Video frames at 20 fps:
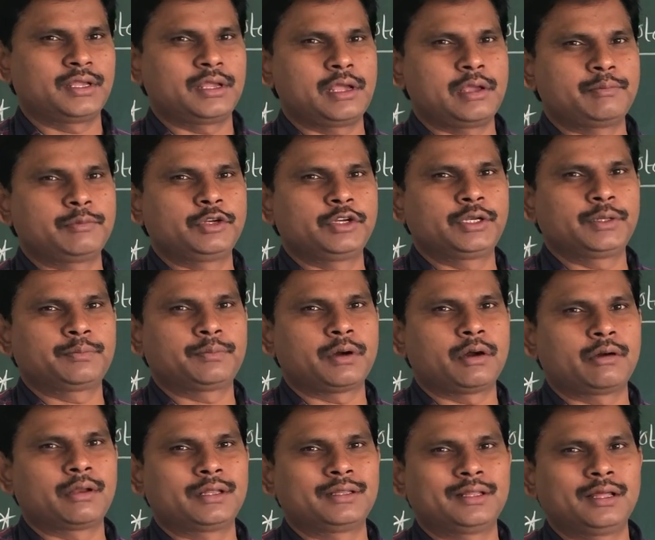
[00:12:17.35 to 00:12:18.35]
Immunity
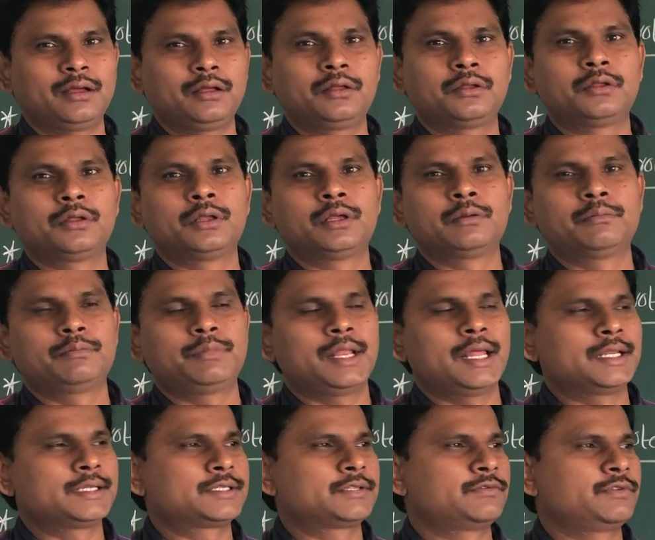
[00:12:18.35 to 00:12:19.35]
power in the plants.